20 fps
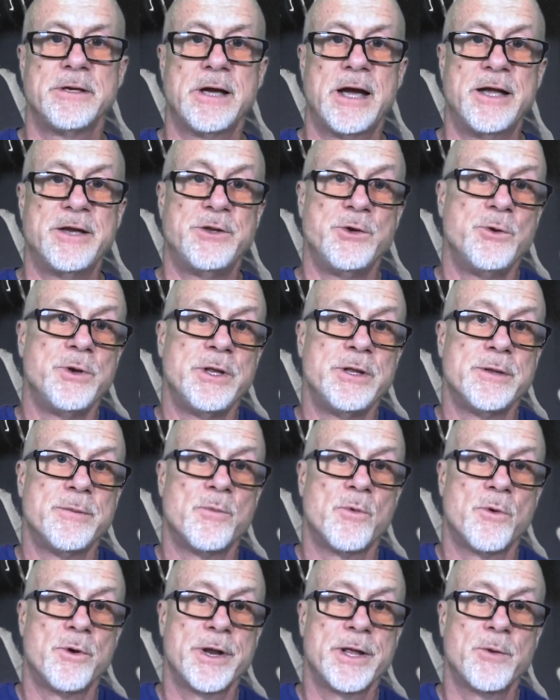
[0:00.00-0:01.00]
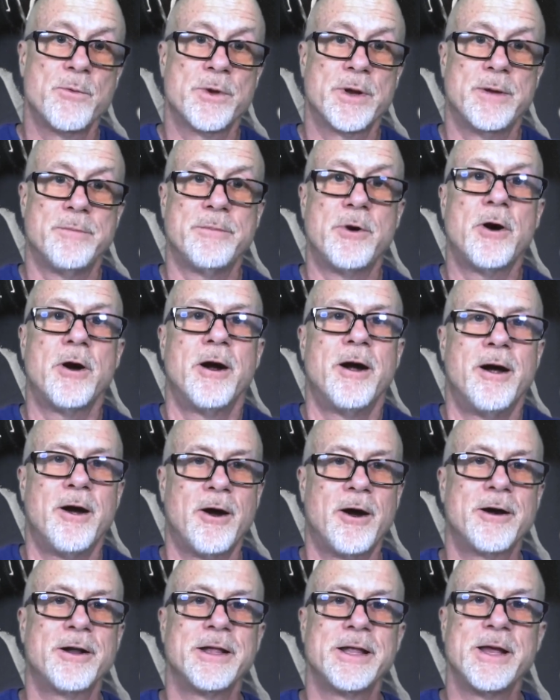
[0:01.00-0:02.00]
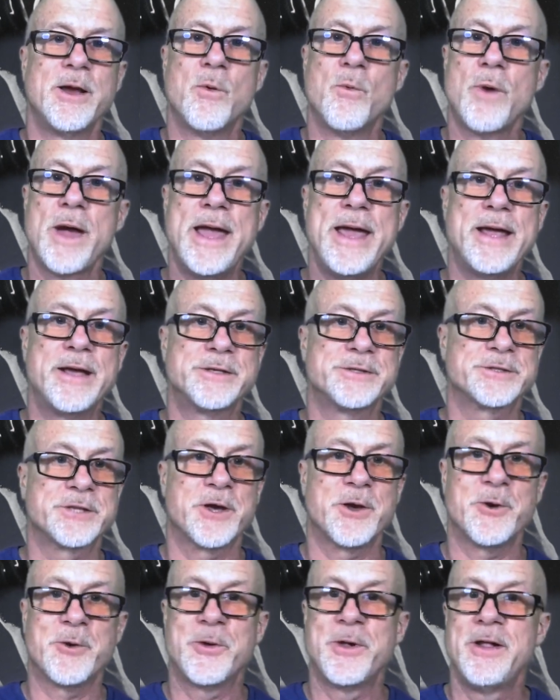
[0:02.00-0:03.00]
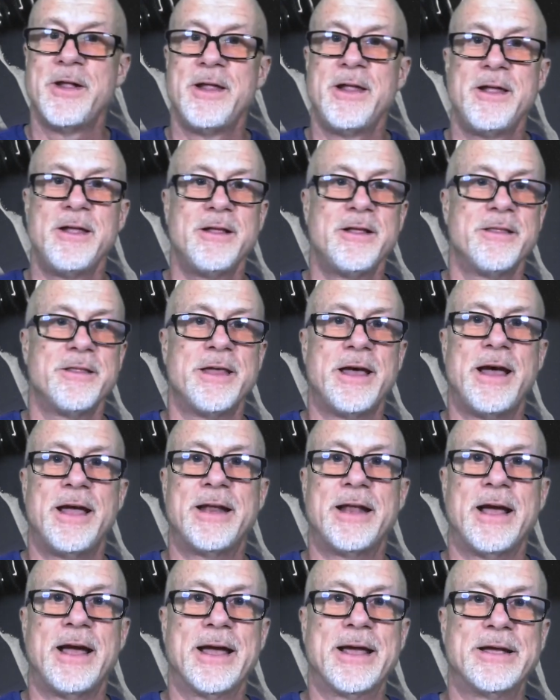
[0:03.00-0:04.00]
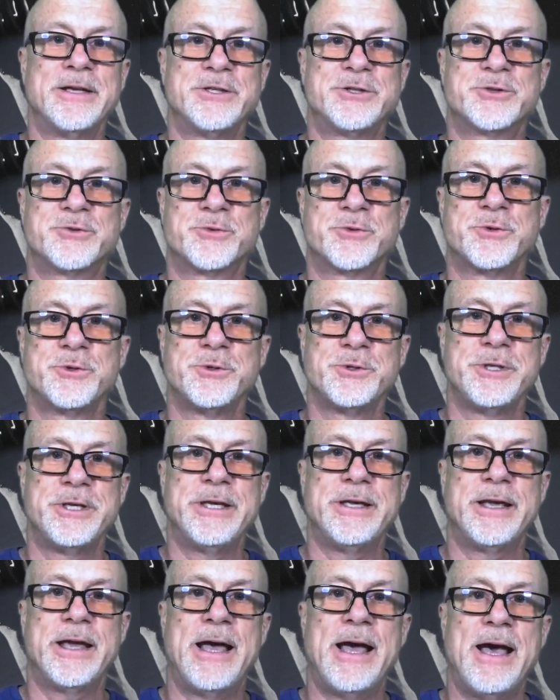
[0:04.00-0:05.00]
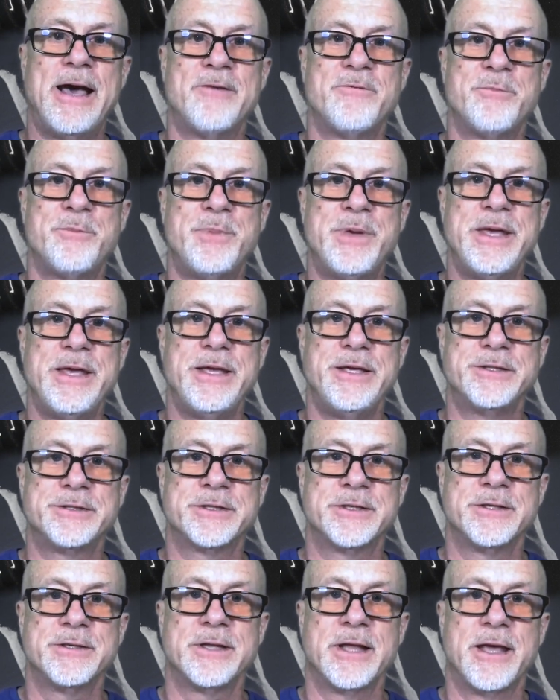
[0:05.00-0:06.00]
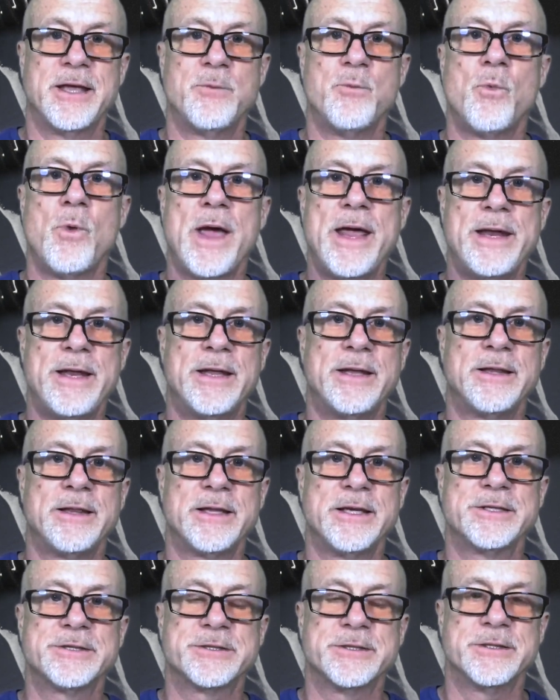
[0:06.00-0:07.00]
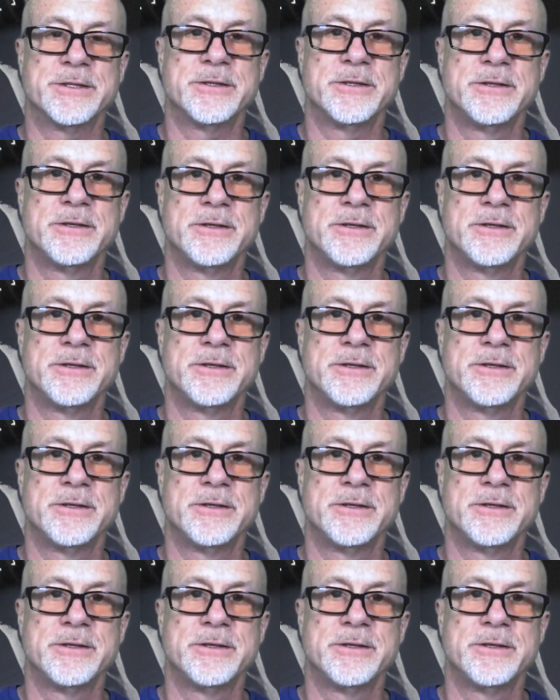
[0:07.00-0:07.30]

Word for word: I do it in the morning when I'm hardly awake so that I can truly have peace and, and wait and listen.